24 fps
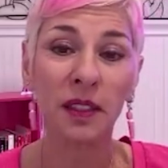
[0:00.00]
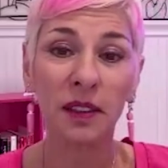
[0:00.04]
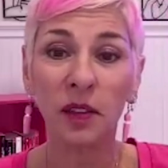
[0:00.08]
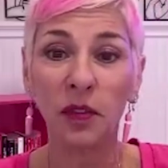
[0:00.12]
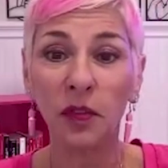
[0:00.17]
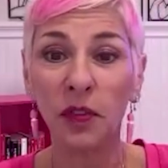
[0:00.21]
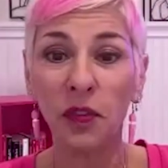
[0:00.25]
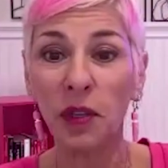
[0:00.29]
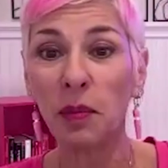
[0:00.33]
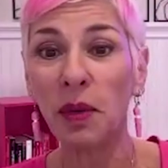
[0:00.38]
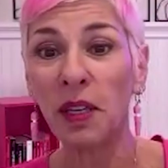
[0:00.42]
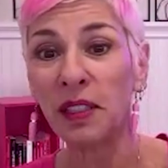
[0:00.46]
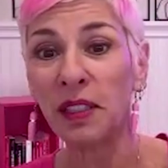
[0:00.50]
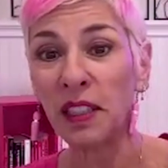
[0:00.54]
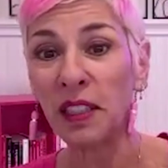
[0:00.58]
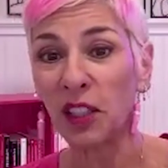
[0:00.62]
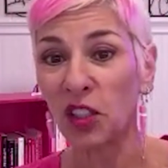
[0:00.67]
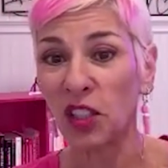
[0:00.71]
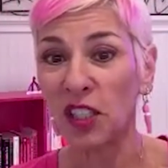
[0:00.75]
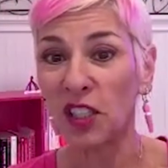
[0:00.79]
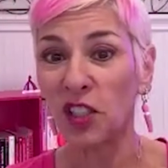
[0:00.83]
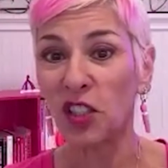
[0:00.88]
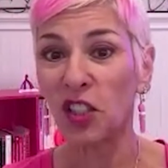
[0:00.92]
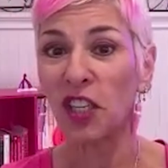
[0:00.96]
right? Female
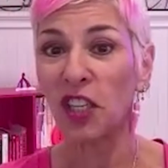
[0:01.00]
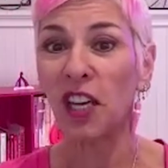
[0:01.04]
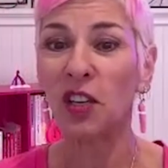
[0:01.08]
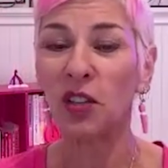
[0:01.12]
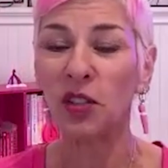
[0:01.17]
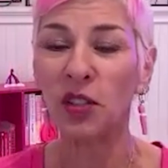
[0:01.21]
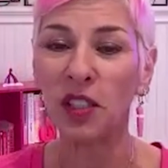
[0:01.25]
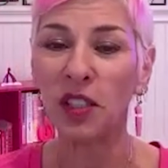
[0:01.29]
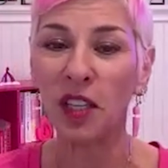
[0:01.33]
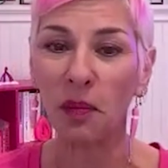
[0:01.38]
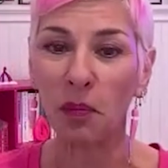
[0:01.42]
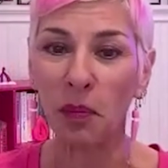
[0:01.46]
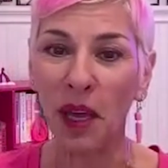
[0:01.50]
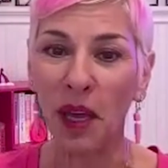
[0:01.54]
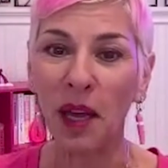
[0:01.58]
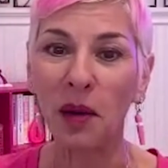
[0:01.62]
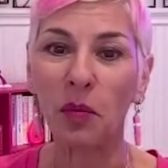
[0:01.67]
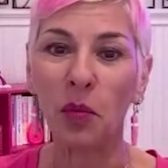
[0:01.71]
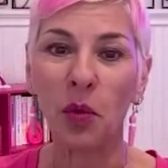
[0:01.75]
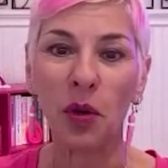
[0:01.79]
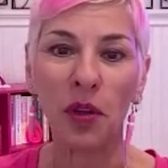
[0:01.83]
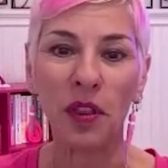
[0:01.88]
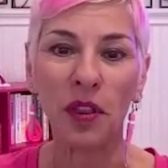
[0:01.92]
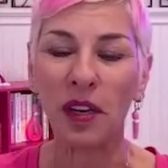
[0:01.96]
sex educators get
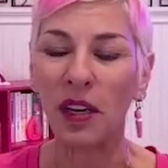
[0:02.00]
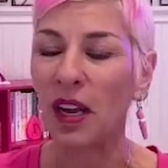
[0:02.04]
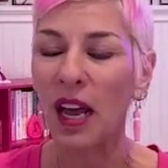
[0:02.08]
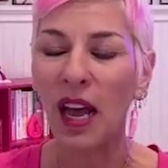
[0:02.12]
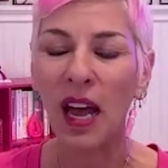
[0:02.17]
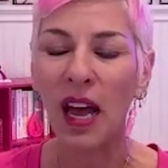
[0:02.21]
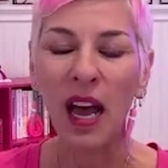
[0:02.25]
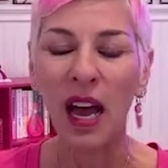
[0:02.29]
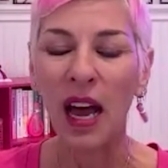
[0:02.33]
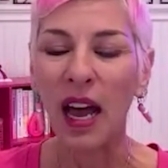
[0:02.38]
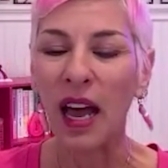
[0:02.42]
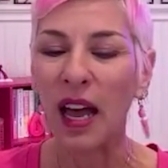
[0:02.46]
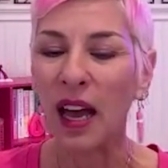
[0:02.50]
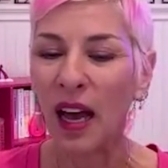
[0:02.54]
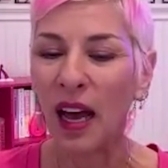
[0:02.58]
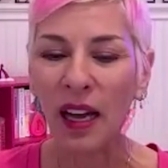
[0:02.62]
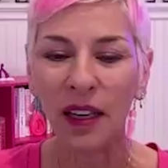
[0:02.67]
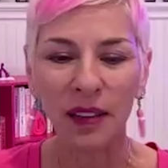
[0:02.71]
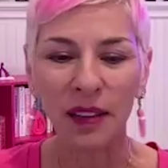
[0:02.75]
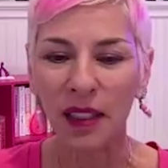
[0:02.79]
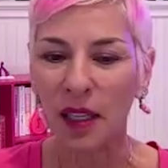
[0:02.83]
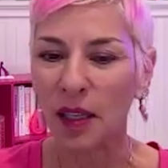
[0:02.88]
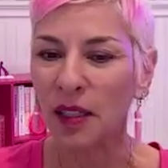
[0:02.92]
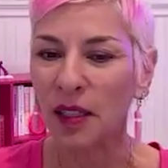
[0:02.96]
banned more than
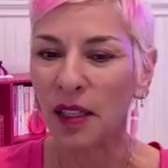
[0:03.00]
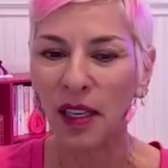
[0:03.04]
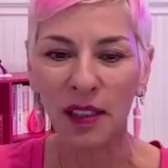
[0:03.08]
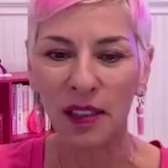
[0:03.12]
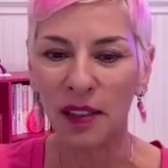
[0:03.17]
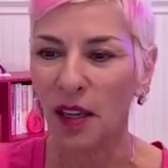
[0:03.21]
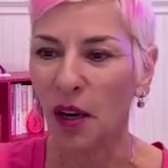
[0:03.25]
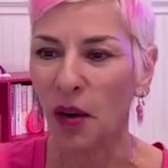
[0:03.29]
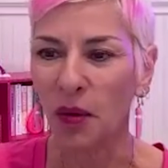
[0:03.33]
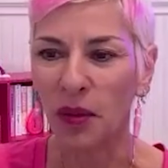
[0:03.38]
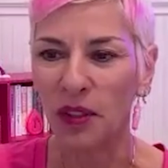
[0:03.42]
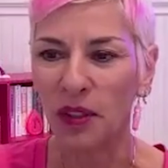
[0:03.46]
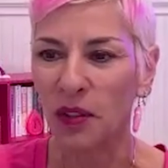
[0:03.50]
I know.